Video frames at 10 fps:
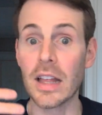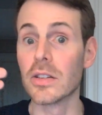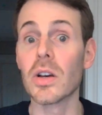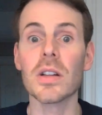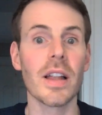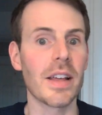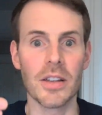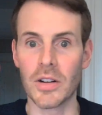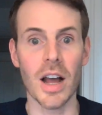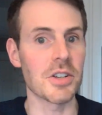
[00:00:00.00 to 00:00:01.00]
and they look like
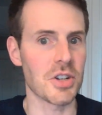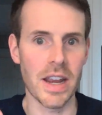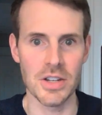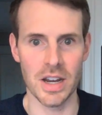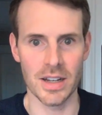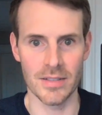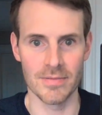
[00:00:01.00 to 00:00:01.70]
they're not changing.